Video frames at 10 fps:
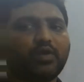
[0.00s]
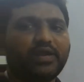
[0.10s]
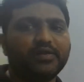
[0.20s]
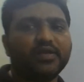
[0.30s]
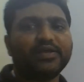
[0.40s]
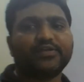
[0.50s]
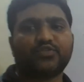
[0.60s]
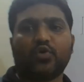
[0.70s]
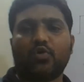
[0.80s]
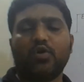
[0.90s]
right?
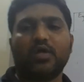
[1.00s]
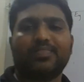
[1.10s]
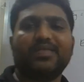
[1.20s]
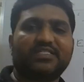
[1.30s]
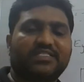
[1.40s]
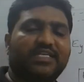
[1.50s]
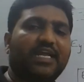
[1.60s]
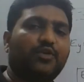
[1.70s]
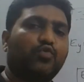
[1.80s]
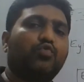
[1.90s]
So this
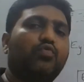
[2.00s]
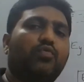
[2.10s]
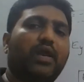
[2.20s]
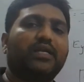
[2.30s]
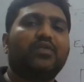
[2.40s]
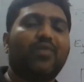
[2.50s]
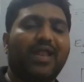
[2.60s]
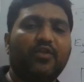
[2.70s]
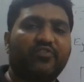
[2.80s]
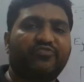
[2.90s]
C2, right, the
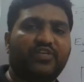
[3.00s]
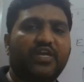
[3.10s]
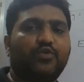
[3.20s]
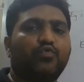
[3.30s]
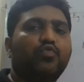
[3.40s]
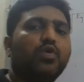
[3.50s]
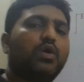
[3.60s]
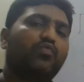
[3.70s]
value of C2,